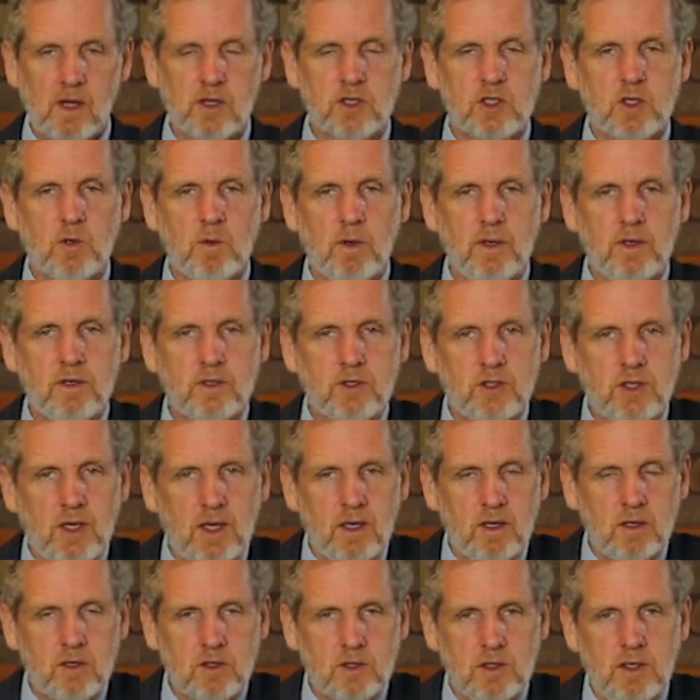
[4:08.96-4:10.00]
So, to
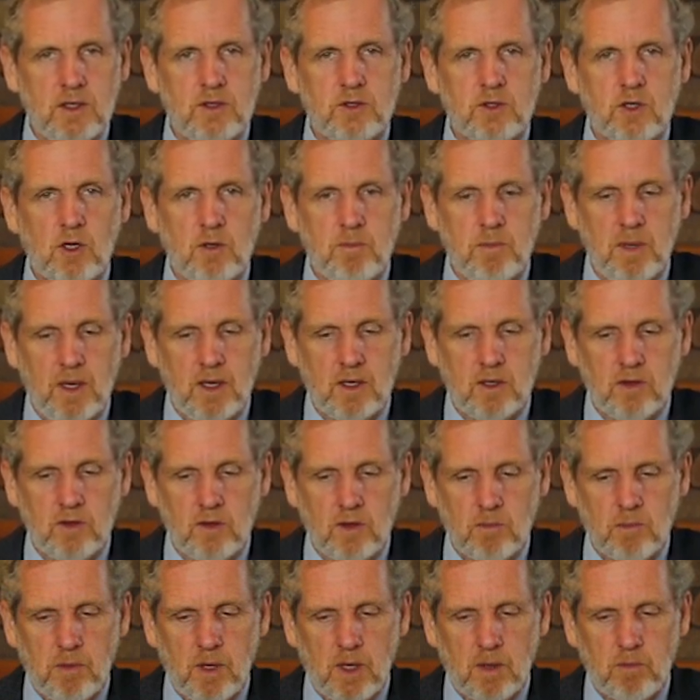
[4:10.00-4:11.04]
understand this, let's go back into
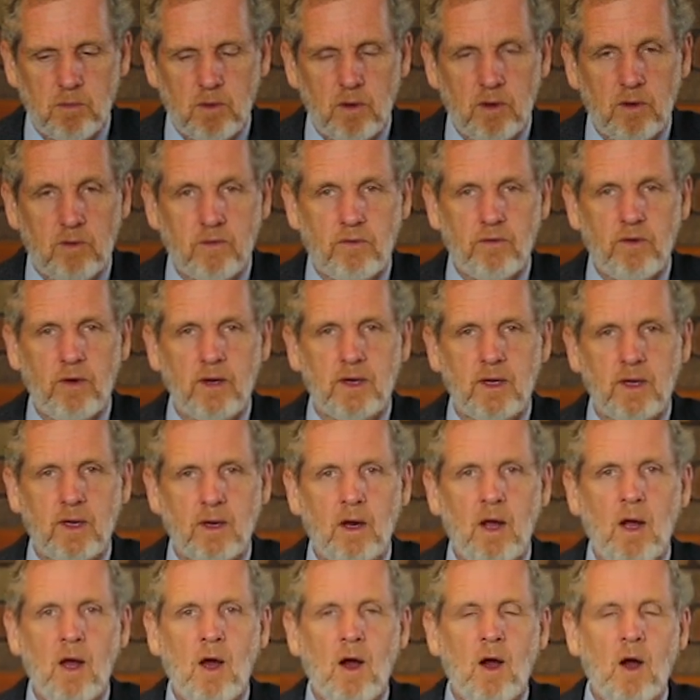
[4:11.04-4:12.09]
the Bible and find out
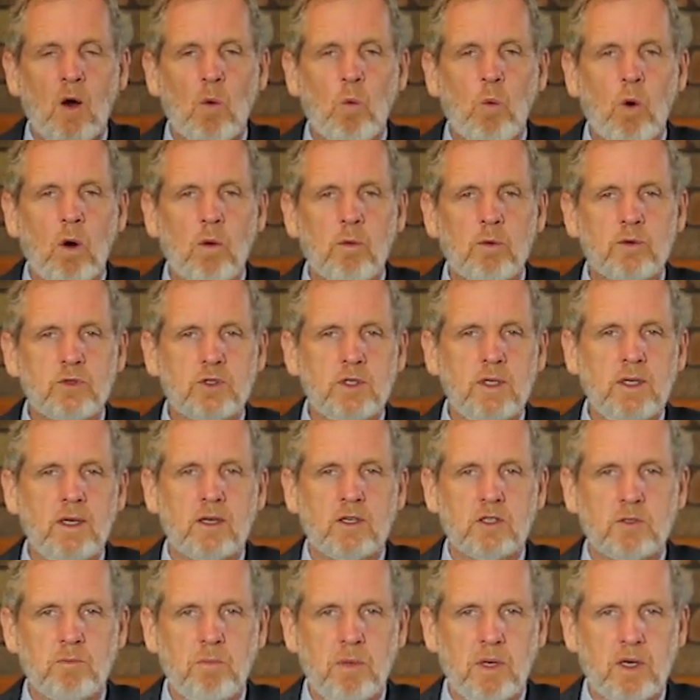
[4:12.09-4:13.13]
what was the
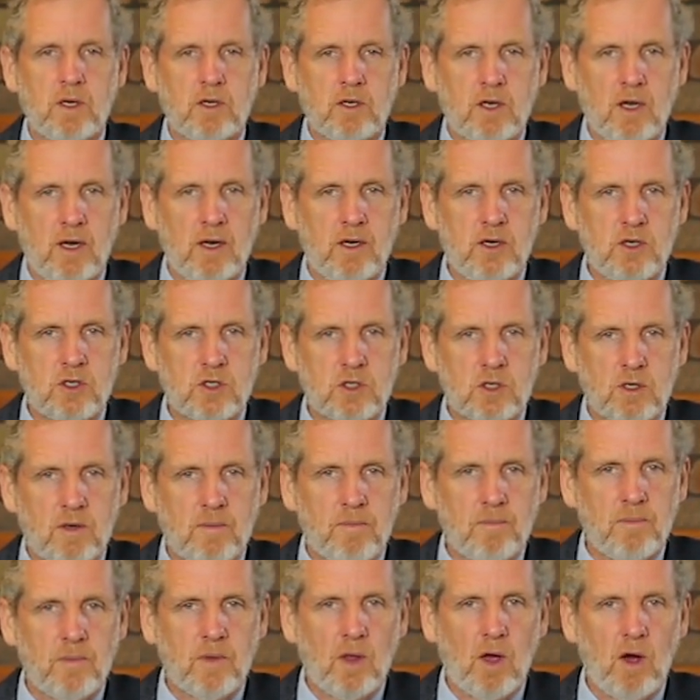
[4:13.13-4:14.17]

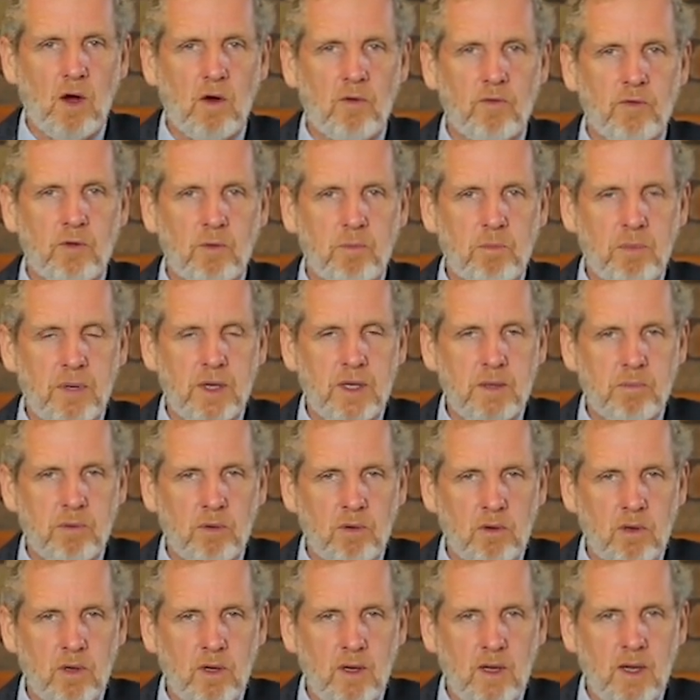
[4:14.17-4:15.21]
expectation of the
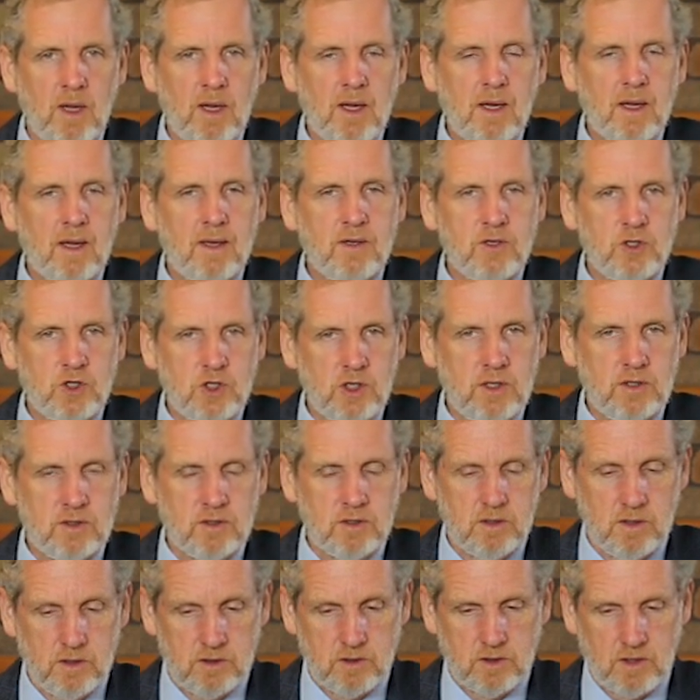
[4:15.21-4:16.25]
people in
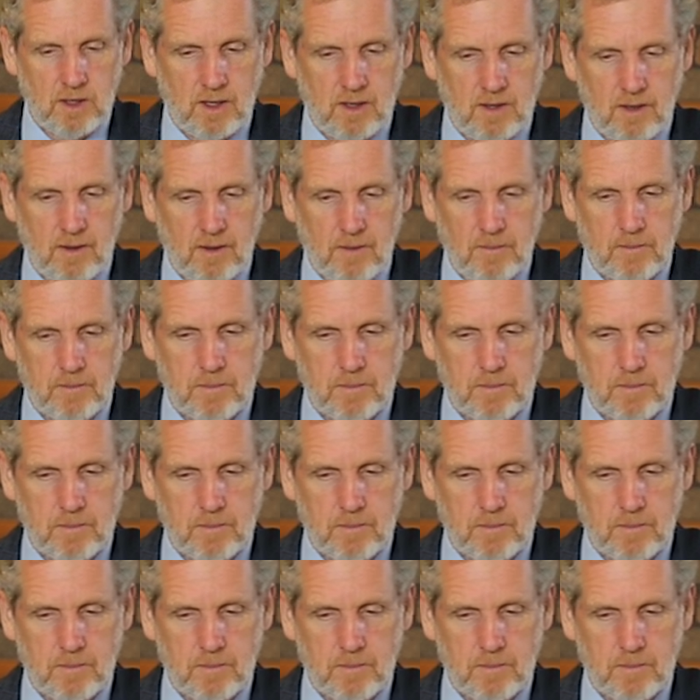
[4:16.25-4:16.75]
Jesus' day.